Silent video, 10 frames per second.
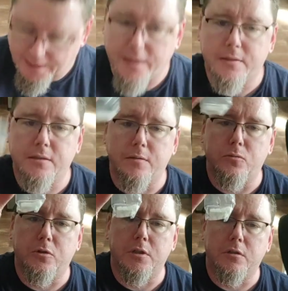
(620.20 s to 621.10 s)
got
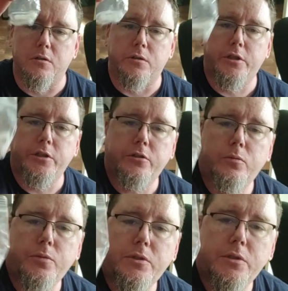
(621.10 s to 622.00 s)
some more little
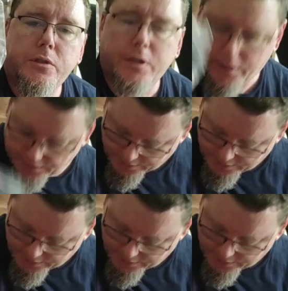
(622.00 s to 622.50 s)
cubes